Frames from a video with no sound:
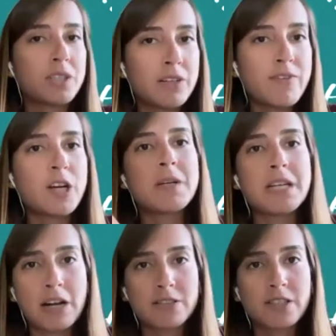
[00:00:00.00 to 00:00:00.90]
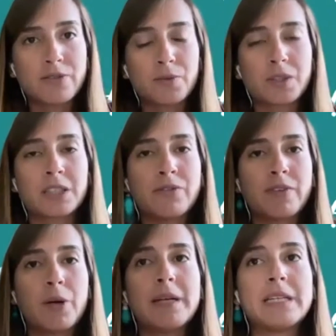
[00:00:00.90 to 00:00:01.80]
environment and outside of work
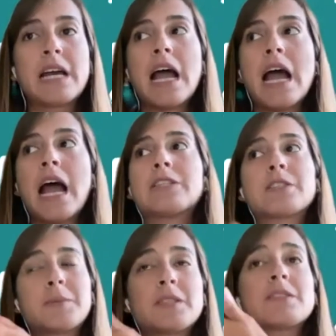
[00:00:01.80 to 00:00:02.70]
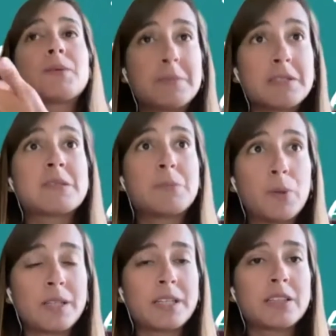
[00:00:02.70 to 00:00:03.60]
environment. Just because you experience
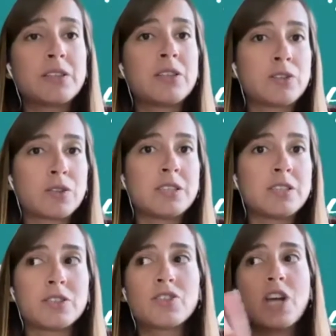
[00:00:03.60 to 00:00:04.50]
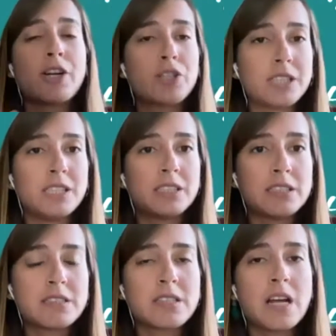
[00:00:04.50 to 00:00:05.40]
bullying during your childhood
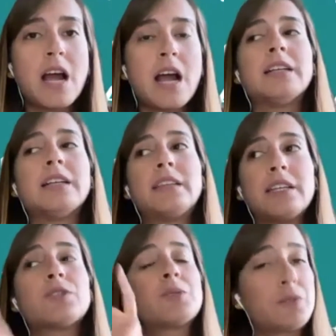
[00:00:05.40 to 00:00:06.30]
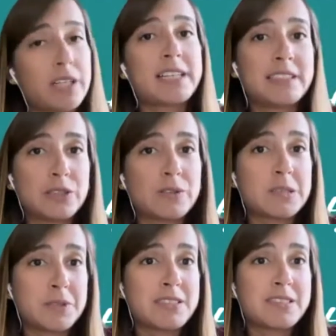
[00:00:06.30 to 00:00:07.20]
years, then you're more likely to
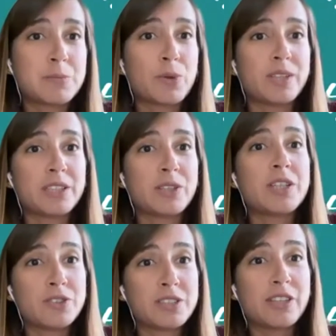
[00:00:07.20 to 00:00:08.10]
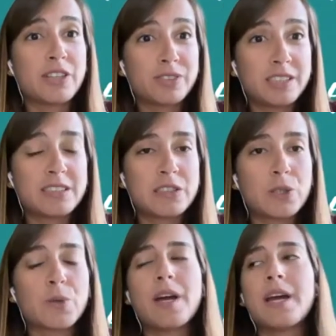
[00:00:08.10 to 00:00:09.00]
experience bullying in your adult years
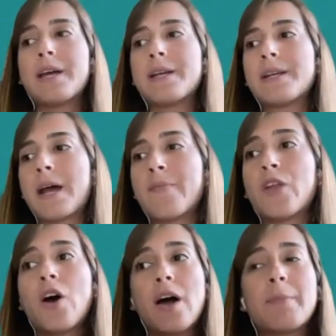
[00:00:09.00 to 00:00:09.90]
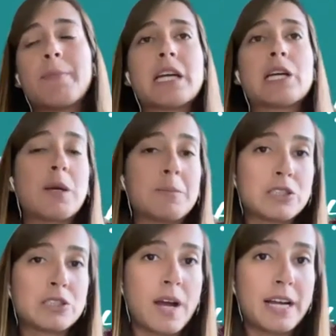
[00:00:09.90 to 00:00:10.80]
too, and not be equipped
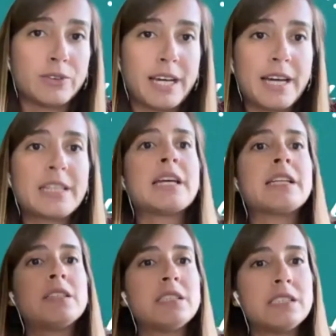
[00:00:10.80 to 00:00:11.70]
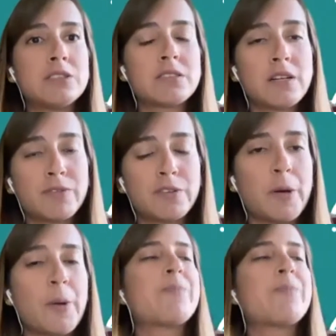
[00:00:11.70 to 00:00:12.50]
to handle that and continue to suffer from